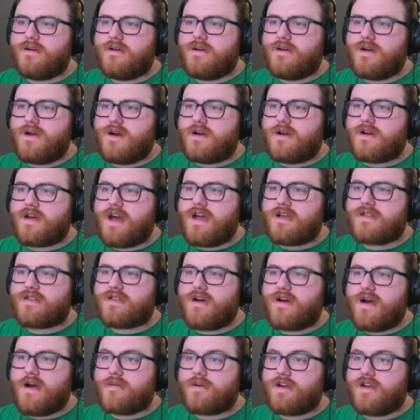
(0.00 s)
Okay, so
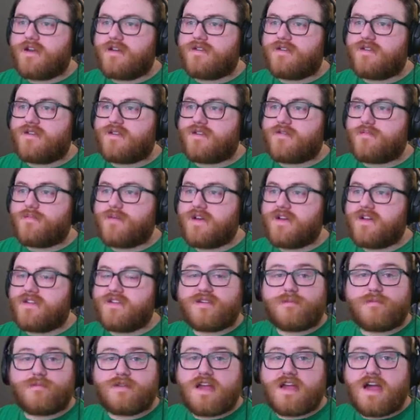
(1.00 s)
I'm gonna just spend
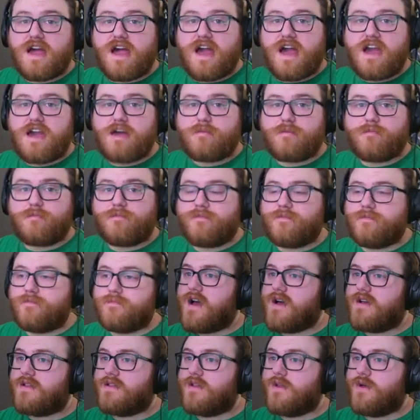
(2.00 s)
some time
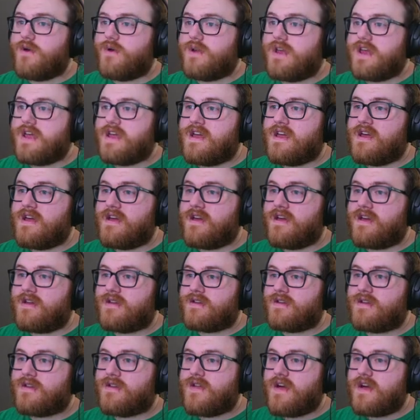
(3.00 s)
looting and
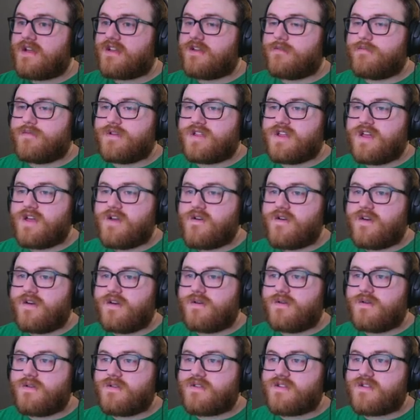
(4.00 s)
collecting
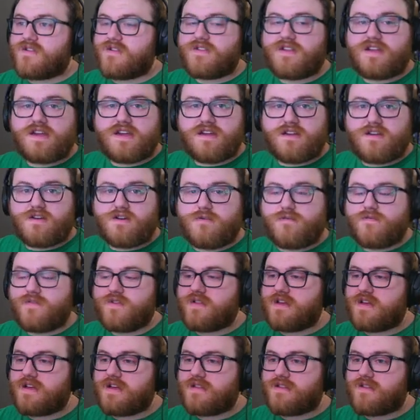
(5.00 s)
materials so that I can
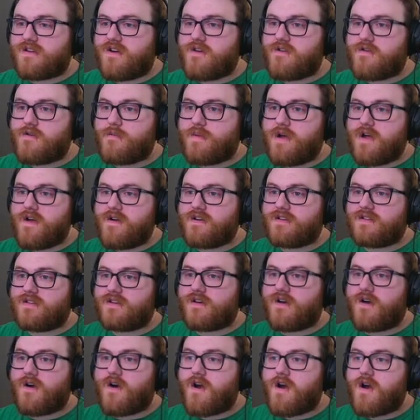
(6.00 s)
hopefully start repairing the
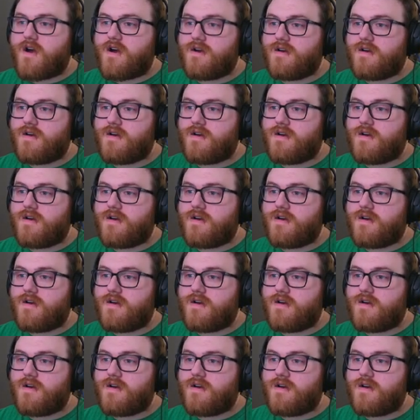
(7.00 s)
car.